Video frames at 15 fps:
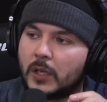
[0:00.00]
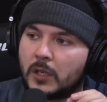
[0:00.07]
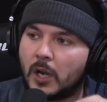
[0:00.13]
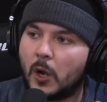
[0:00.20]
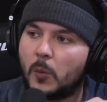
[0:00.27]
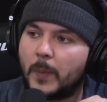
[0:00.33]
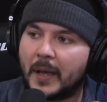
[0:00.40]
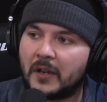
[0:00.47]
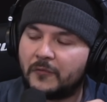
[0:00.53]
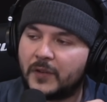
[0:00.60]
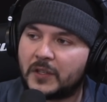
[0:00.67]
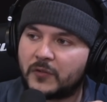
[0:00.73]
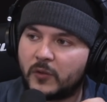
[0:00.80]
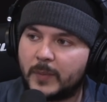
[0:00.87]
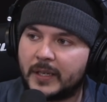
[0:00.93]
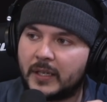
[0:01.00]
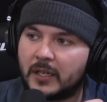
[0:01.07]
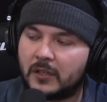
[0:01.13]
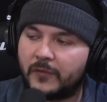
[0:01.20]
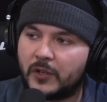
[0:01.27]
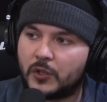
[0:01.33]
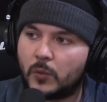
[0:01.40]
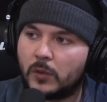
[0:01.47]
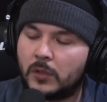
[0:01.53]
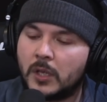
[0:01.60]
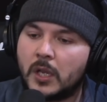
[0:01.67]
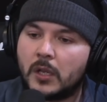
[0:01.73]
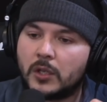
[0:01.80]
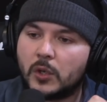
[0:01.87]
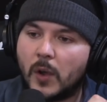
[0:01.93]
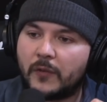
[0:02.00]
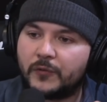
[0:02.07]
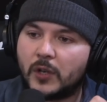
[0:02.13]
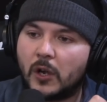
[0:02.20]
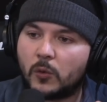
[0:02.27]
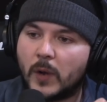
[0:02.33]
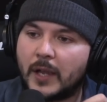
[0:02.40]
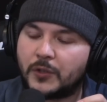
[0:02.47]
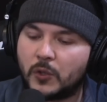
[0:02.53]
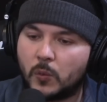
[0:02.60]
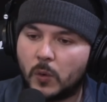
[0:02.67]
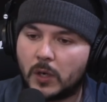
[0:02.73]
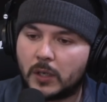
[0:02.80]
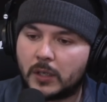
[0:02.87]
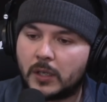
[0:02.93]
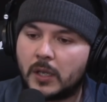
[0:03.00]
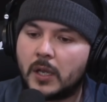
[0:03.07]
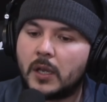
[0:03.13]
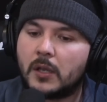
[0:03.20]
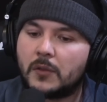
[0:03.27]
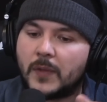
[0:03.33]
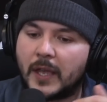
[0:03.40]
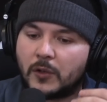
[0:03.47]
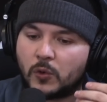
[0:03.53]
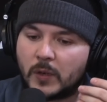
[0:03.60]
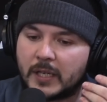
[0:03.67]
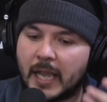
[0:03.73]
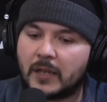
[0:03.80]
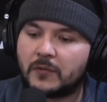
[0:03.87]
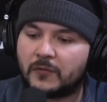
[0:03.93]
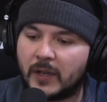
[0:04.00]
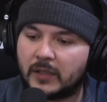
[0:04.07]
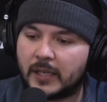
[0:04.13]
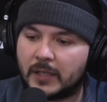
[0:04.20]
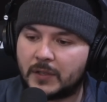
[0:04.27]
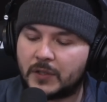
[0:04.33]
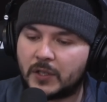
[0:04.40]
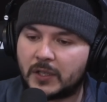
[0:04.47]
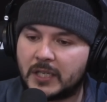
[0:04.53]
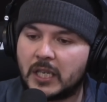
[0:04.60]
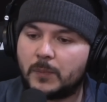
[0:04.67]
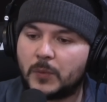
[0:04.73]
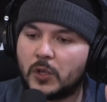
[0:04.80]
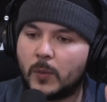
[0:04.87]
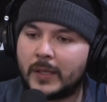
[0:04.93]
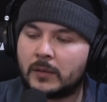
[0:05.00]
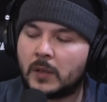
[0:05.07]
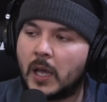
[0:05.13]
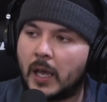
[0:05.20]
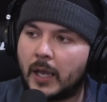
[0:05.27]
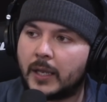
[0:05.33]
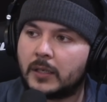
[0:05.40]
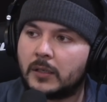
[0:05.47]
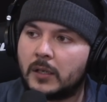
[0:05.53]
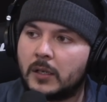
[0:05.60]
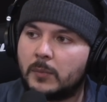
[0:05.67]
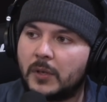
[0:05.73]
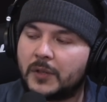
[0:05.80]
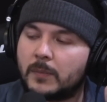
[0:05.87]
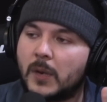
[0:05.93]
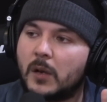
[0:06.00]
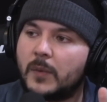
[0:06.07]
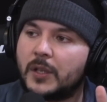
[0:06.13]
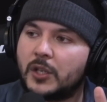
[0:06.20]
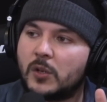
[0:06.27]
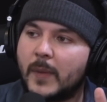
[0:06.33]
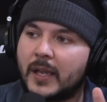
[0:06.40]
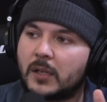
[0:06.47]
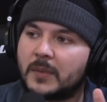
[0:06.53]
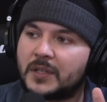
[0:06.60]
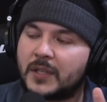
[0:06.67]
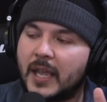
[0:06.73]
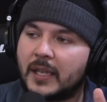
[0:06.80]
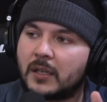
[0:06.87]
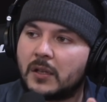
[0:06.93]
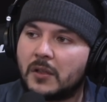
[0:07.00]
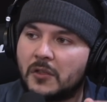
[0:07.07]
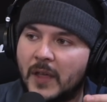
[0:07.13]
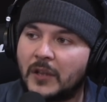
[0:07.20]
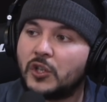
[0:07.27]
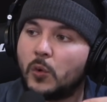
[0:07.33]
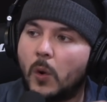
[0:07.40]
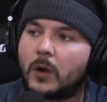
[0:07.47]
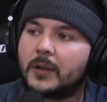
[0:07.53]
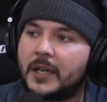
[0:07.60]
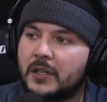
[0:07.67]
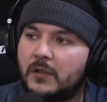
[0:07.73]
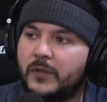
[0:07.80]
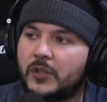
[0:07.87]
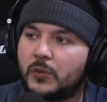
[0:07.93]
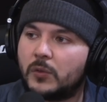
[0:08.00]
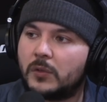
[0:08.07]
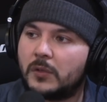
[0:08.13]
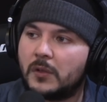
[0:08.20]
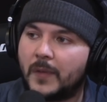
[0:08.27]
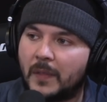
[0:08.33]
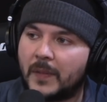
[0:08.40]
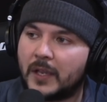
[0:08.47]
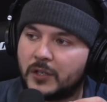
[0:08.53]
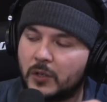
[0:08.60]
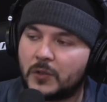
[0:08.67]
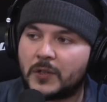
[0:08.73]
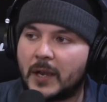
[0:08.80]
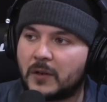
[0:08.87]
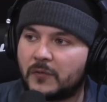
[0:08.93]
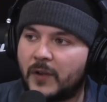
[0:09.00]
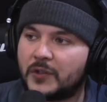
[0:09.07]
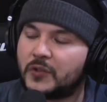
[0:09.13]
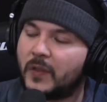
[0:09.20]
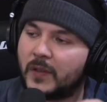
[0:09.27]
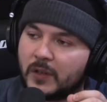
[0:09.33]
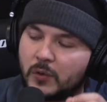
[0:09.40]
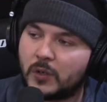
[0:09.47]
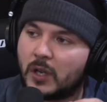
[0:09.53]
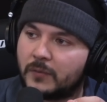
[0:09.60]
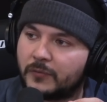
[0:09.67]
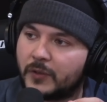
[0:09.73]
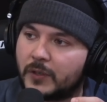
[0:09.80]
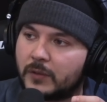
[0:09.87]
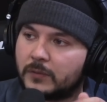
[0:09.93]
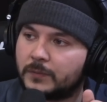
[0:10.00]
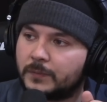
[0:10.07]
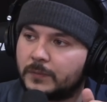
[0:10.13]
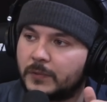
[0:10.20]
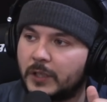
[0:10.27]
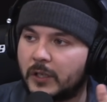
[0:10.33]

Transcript: no benefits for being an individual. You have no right to work. They create villains to keep you in line. But the moment you make a mistake, then you are an individual. Then they do sacrifice you. Then they do come for you. You